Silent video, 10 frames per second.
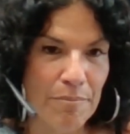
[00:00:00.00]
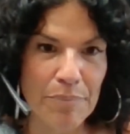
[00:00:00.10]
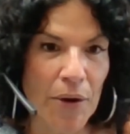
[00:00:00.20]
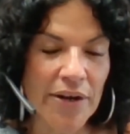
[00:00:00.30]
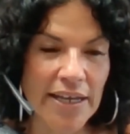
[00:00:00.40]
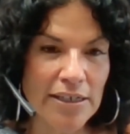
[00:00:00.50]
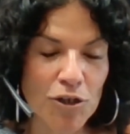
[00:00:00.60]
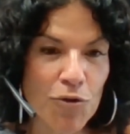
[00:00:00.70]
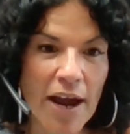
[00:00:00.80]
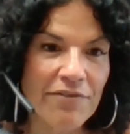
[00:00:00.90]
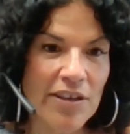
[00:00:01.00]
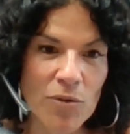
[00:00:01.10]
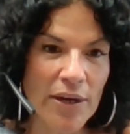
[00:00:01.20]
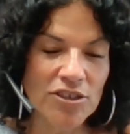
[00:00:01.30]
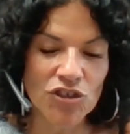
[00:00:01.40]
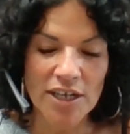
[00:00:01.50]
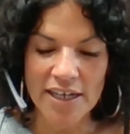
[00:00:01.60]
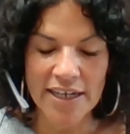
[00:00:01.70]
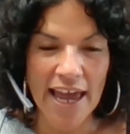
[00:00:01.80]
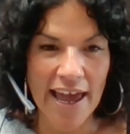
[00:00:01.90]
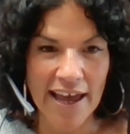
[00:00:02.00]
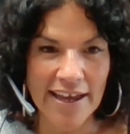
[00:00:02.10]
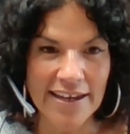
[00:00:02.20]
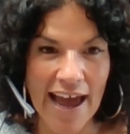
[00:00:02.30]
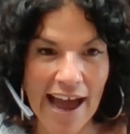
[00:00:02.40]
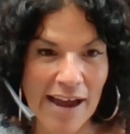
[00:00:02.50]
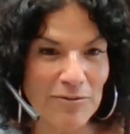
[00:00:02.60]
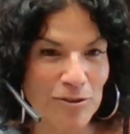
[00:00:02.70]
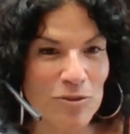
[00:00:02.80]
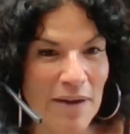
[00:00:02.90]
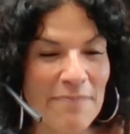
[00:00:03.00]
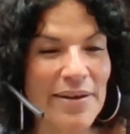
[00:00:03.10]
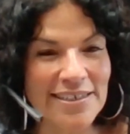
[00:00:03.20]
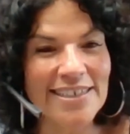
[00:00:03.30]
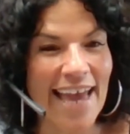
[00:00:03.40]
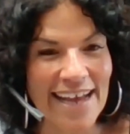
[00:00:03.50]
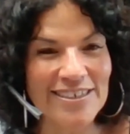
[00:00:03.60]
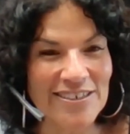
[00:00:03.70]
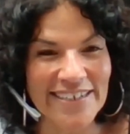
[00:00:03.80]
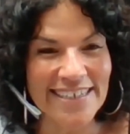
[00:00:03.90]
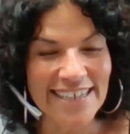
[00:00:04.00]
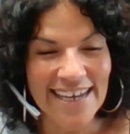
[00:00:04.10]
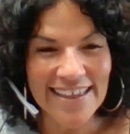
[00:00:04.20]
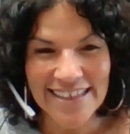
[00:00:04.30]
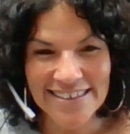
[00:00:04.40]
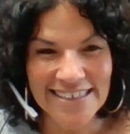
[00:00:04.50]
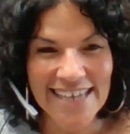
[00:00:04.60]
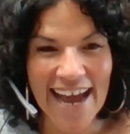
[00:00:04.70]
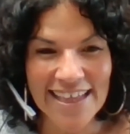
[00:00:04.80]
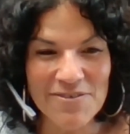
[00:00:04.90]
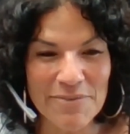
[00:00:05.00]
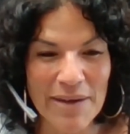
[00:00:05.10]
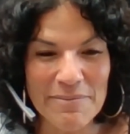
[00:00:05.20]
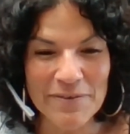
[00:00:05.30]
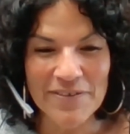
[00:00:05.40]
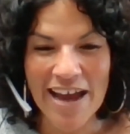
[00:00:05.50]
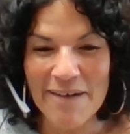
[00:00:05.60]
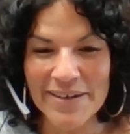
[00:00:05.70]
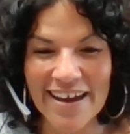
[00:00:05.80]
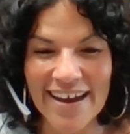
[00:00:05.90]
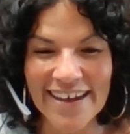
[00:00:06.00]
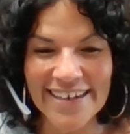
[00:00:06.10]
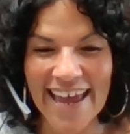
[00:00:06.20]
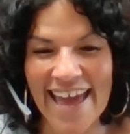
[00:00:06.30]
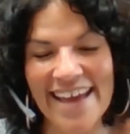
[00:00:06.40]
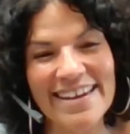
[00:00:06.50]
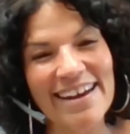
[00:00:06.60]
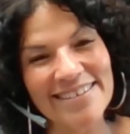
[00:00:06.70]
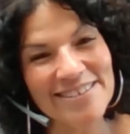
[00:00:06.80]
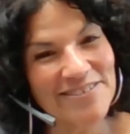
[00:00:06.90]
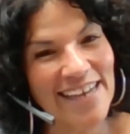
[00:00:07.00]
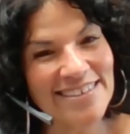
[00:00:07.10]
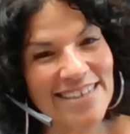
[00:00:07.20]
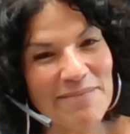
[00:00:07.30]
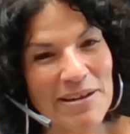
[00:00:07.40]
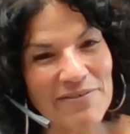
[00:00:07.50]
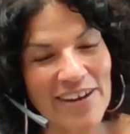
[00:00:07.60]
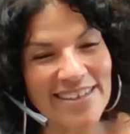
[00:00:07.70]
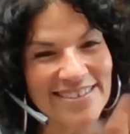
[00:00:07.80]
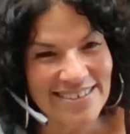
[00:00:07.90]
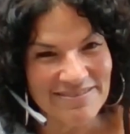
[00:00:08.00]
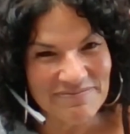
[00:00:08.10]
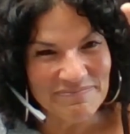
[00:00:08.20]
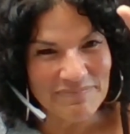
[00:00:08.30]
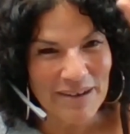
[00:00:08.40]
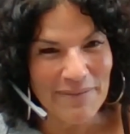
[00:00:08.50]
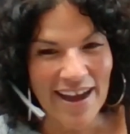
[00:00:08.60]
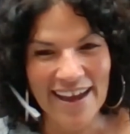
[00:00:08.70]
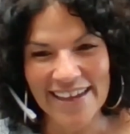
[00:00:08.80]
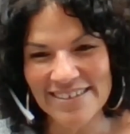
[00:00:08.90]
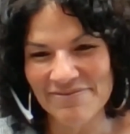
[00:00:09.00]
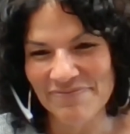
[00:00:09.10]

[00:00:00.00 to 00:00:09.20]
burning crafting question, and I will do my best to answer it. This is Kathy with Paper Phenomenon, and until next time, my friends, bye bye.